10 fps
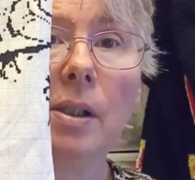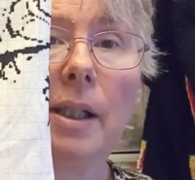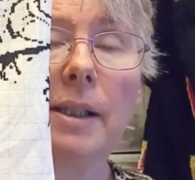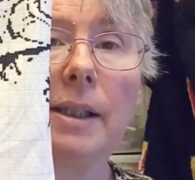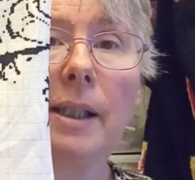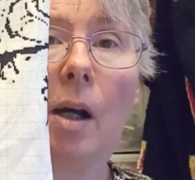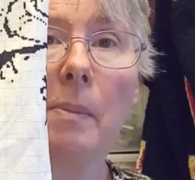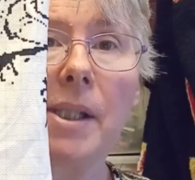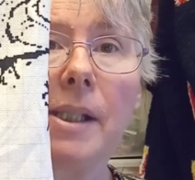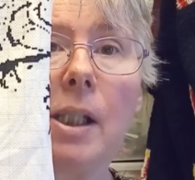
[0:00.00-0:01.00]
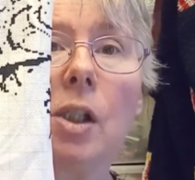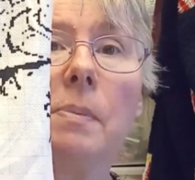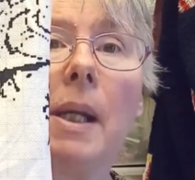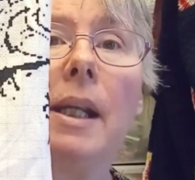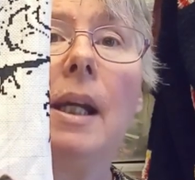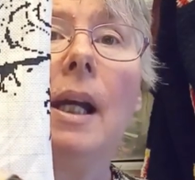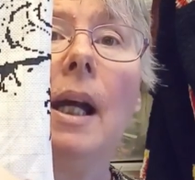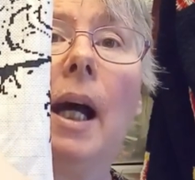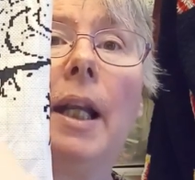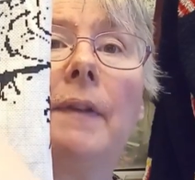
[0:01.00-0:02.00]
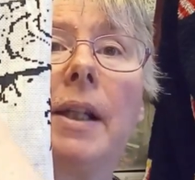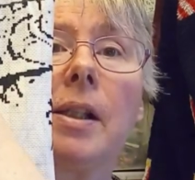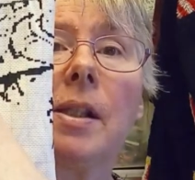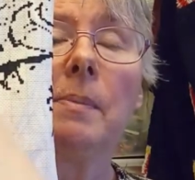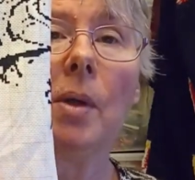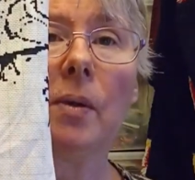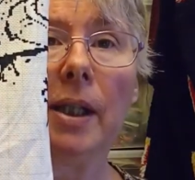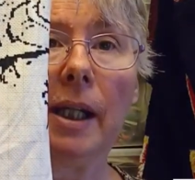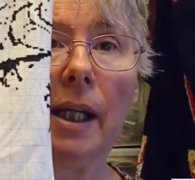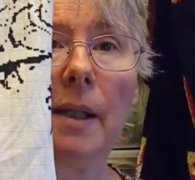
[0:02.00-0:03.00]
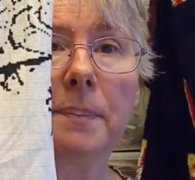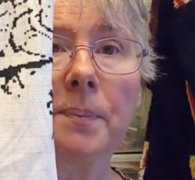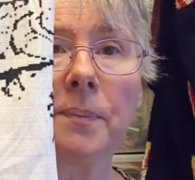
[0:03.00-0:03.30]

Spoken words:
and I did that on my Stitch With Me, and I've added some more in here.